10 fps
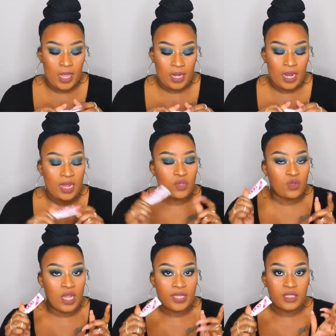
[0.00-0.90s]
and I
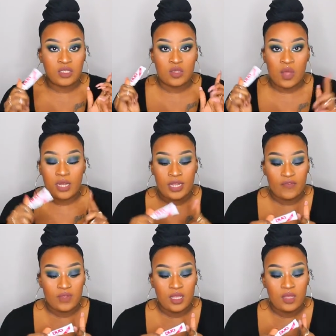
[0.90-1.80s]
do like this so I
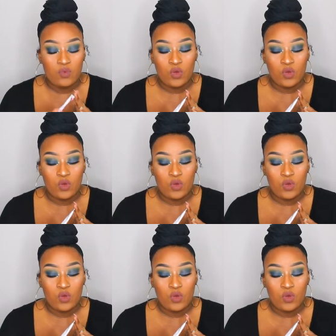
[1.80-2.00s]
definitely